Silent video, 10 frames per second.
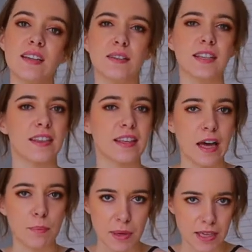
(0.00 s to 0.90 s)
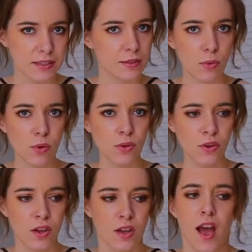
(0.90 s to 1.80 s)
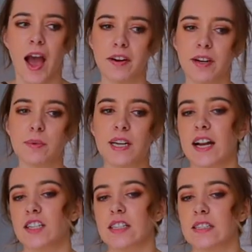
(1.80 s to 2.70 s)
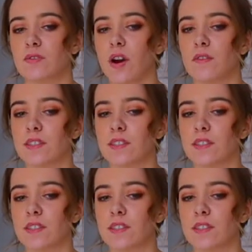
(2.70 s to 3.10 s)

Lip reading: because I think that means more. And I would actually rather